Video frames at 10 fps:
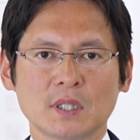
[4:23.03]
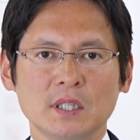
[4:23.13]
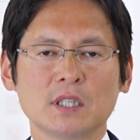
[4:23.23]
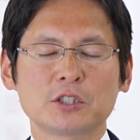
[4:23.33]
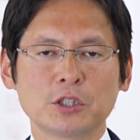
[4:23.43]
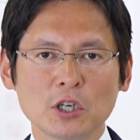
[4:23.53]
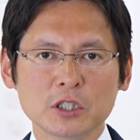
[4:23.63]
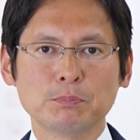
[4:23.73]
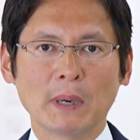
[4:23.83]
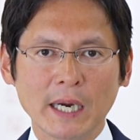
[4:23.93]
In the
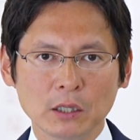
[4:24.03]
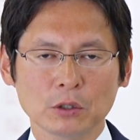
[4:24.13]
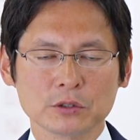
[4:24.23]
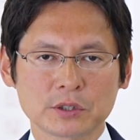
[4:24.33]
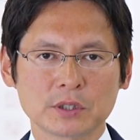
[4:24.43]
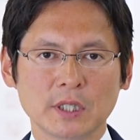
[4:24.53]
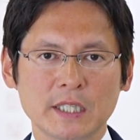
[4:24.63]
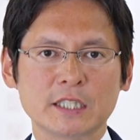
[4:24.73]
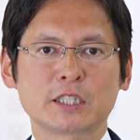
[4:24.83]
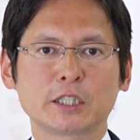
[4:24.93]
church bylaws,
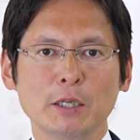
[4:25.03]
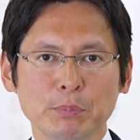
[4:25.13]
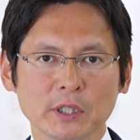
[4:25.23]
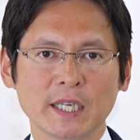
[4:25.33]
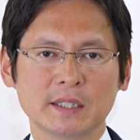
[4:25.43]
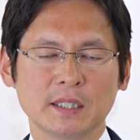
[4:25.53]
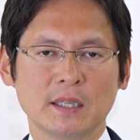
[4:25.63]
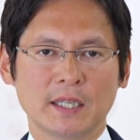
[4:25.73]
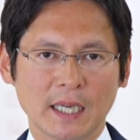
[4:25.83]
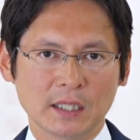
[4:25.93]
it is
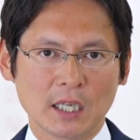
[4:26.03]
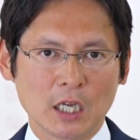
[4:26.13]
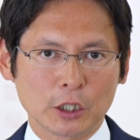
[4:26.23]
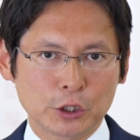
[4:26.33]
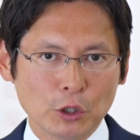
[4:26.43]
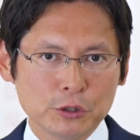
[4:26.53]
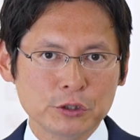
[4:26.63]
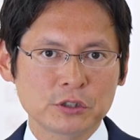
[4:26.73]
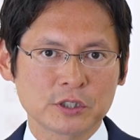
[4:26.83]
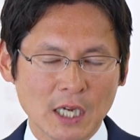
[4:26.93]
stipulated that
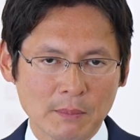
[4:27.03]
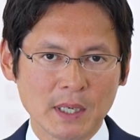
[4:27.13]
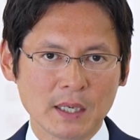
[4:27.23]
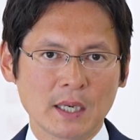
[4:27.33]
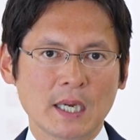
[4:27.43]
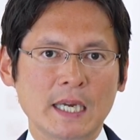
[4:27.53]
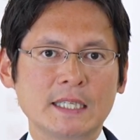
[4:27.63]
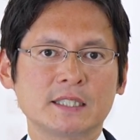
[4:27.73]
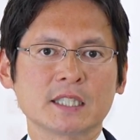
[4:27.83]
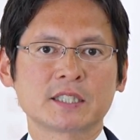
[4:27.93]
Kyoshu-sama
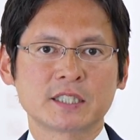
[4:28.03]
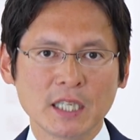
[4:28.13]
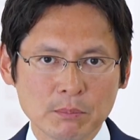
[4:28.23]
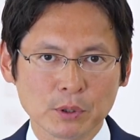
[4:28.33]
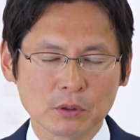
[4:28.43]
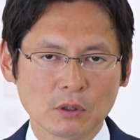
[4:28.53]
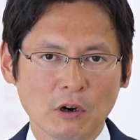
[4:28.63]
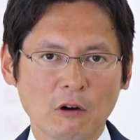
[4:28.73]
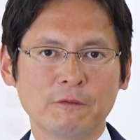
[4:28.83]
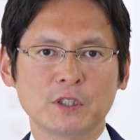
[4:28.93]
is the symbol
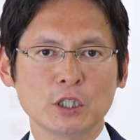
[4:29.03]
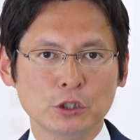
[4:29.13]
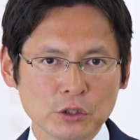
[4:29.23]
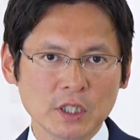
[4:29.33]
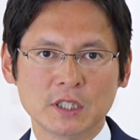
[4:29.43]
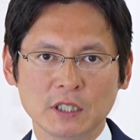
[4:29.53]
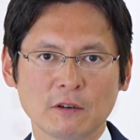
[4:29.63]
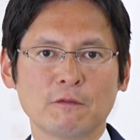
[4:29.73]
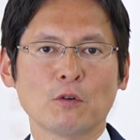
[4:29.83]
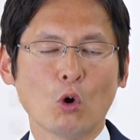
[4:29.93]
of the unity
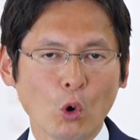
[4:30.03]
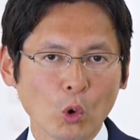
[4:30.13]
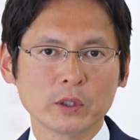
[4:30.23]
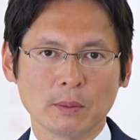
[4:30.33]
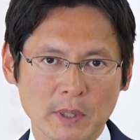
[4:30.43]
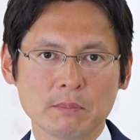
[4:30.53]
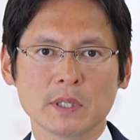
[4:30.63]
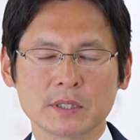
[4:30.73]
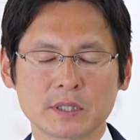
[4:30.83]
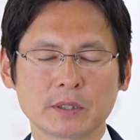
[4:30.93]
of all the
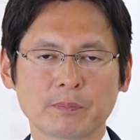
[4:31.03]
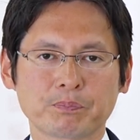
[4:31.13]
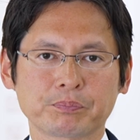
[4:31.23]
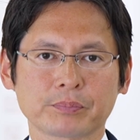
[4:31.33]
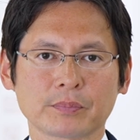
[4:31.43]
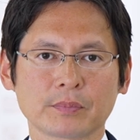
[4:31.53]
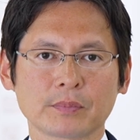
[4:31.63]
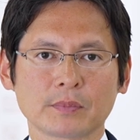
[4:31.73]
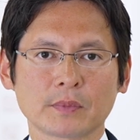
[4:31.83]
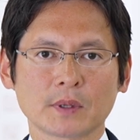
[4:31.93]
members.
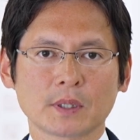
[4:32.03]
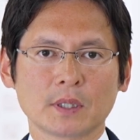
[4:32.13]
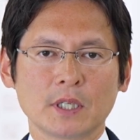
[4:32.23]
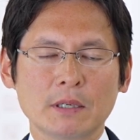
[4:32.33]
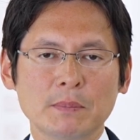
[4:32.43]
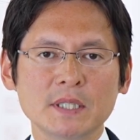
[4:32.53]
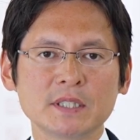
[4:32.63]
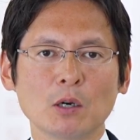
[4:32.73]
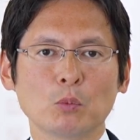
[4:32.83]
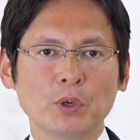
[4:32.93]
It
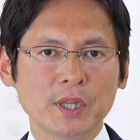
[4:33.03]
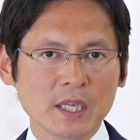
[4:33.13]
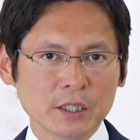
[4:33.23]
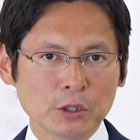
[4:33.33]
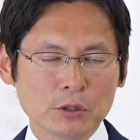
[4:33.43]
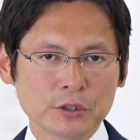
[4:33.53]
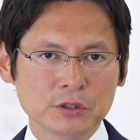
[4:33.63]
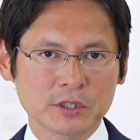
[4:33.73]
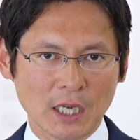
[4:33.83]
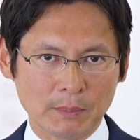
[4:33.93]
means that within
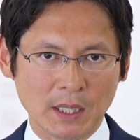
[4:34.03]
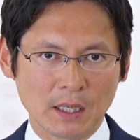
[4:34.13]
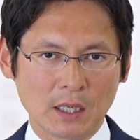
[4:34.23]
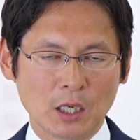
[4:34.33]
Kyoshu-sama